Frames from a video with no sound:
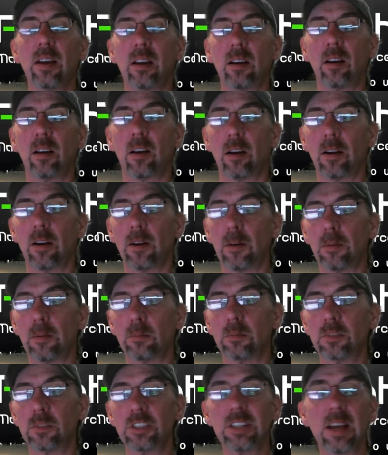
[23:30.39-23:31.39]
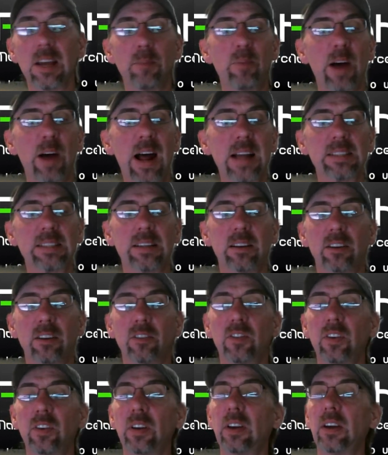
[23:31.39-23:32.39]
Um, stay
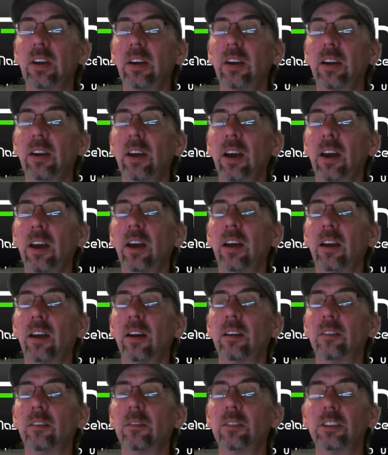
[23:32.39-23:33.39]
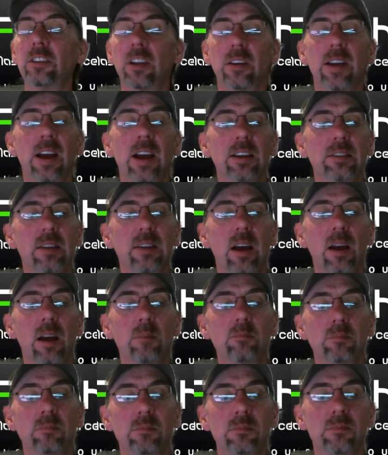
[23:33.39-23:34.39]
positive, and till next
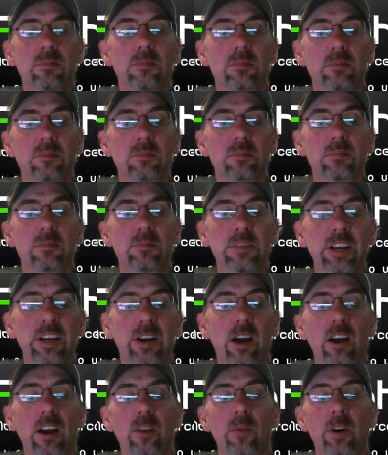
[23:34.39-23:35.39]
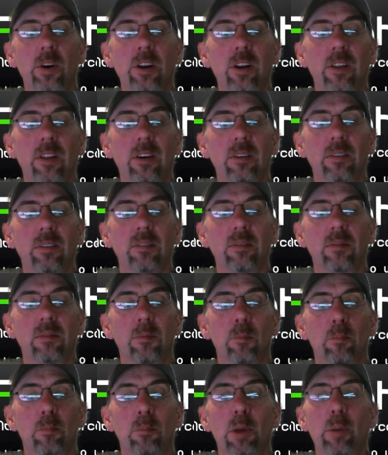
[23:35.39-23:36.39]
time we kind of one another.
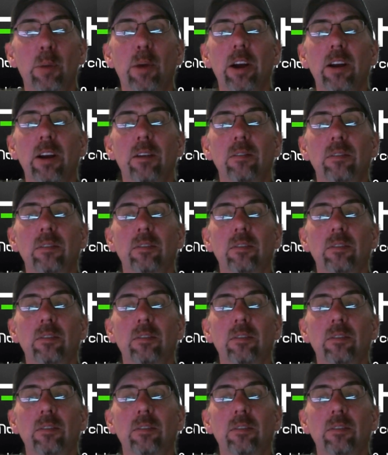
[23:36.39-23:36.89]
Bye bye.